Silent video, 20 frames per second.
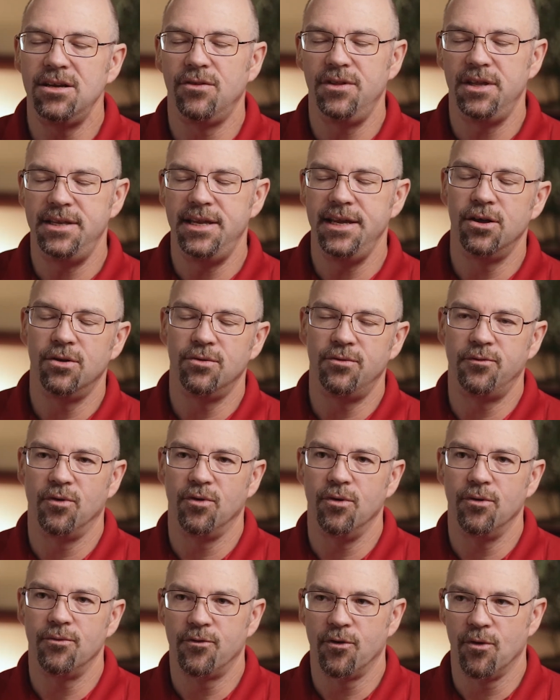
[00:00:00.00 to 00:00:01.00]
the deal
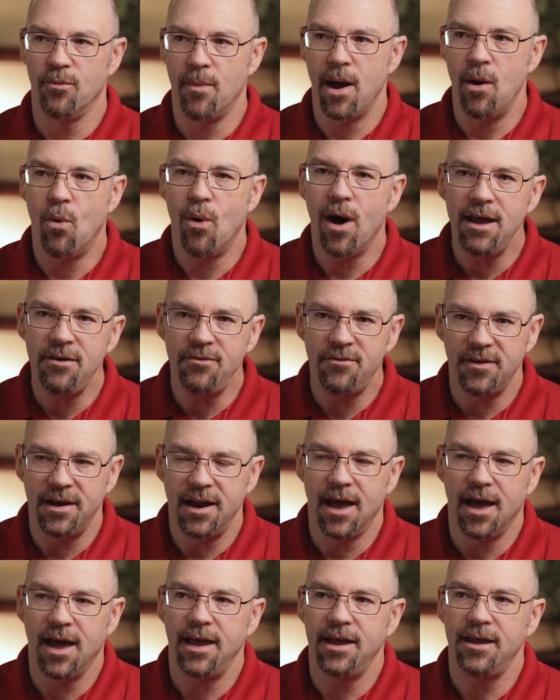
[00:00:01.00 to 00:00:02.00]
for my wife and
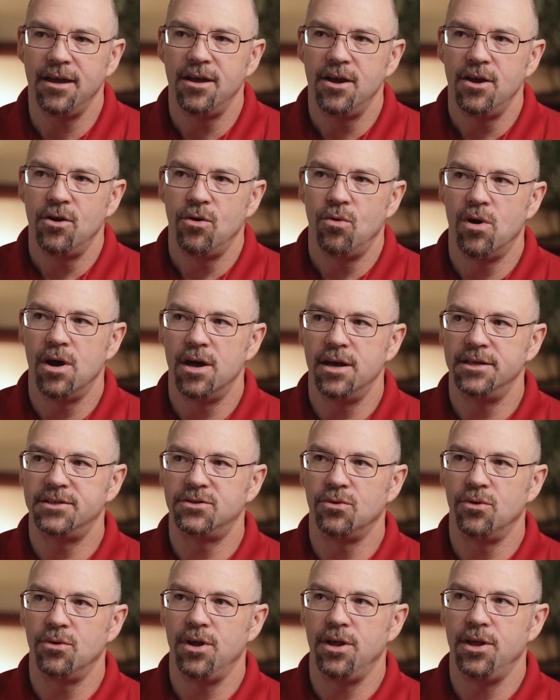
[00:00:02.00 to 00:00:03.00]
I was,
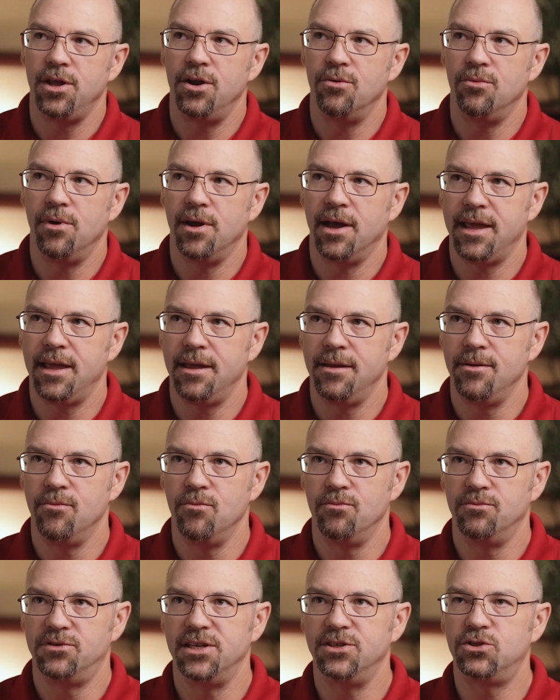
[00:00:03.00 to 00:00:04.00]

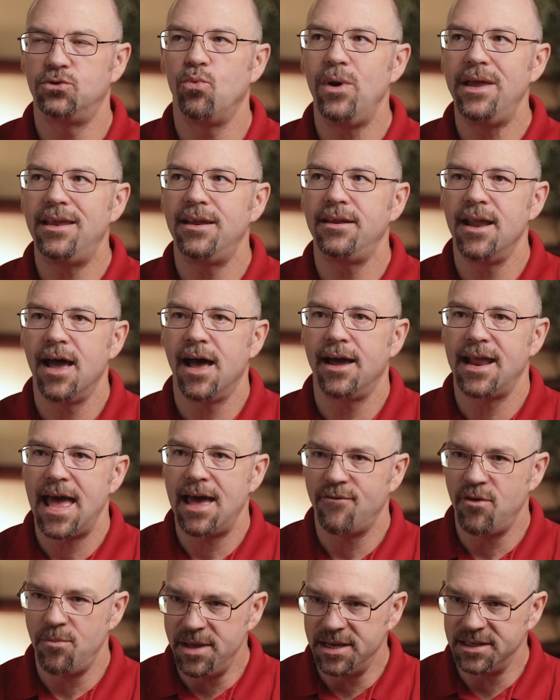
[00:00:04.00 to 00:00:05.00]
since we did not
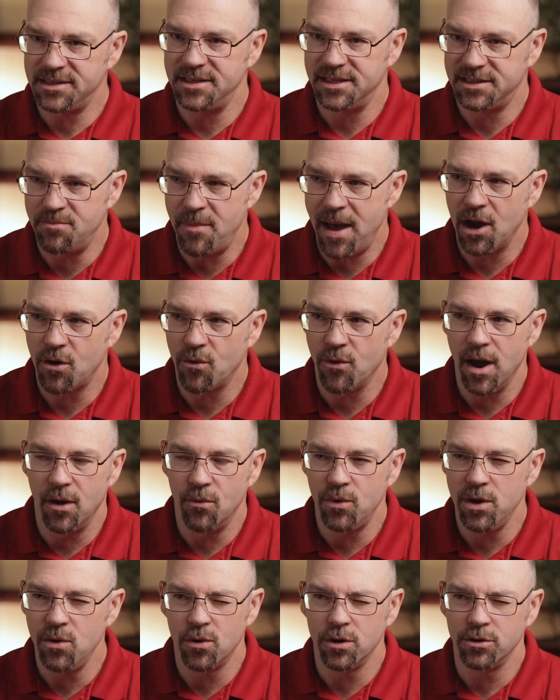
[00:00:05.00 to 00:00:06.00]
have a business background,
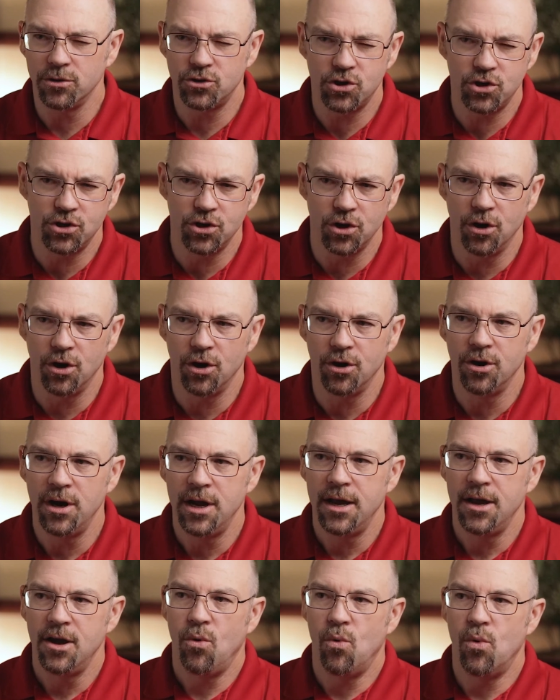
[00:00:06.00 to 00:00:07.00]
we weren't sure
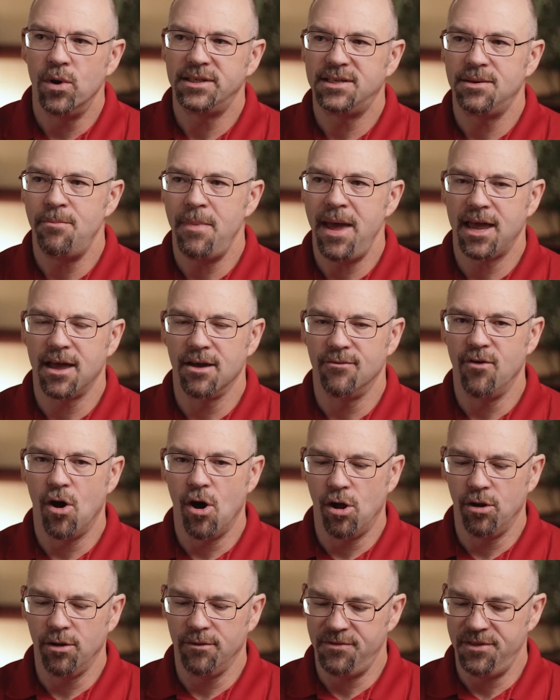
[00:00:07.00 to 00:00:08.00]
what to make of
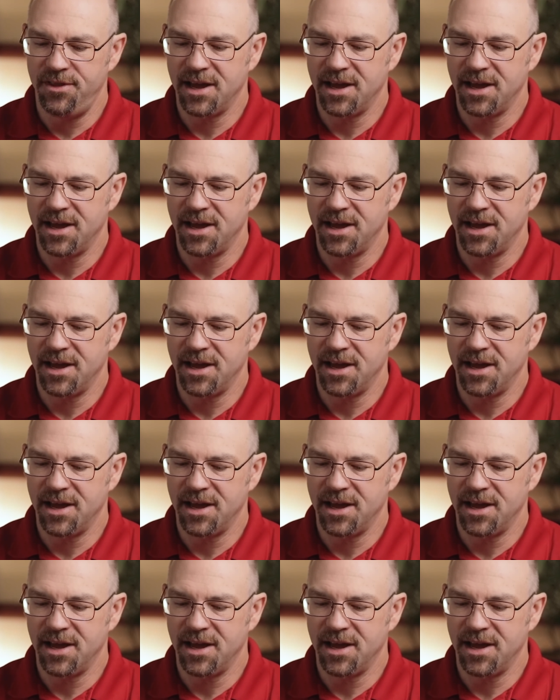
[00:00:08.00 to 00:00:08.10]
all of the